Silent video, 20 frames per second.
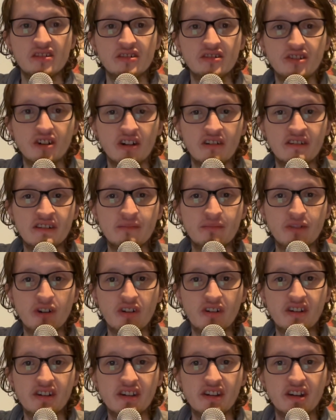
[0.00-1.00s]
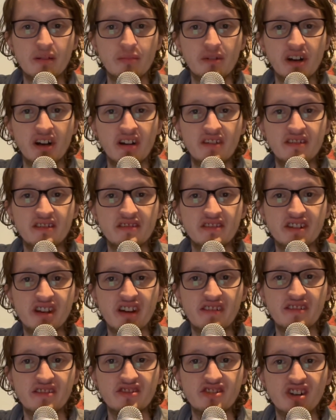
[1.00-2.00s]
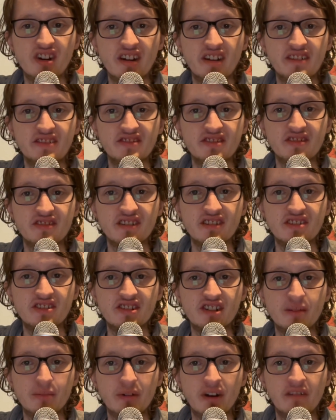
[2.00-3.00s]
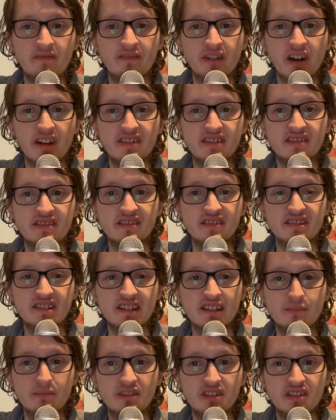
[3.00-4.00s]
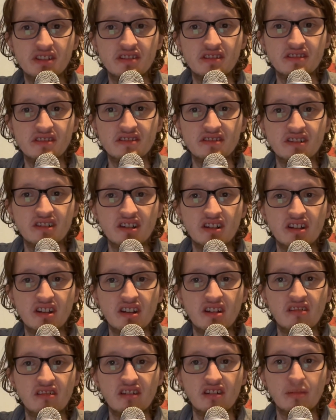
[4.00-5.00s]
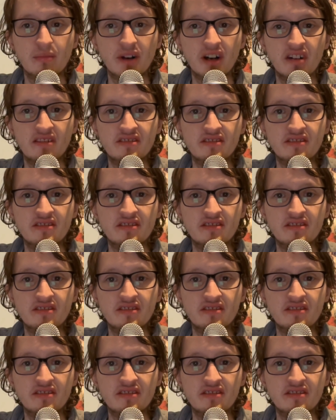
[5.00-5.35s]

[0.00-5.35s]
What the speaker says: Dory, Broggy, Gaban, and the other giants on their ship are fighting the Sleep Tids. Gaban